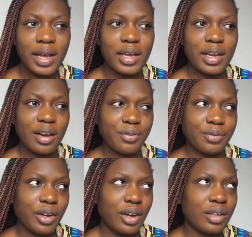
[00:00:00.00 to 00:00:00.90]
and
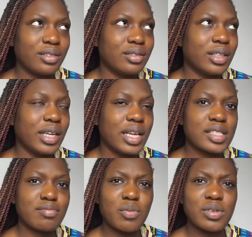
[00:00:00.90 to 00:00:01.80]
after, the
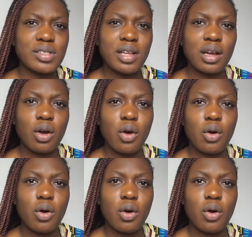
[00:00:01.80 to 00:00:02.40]
next man was like,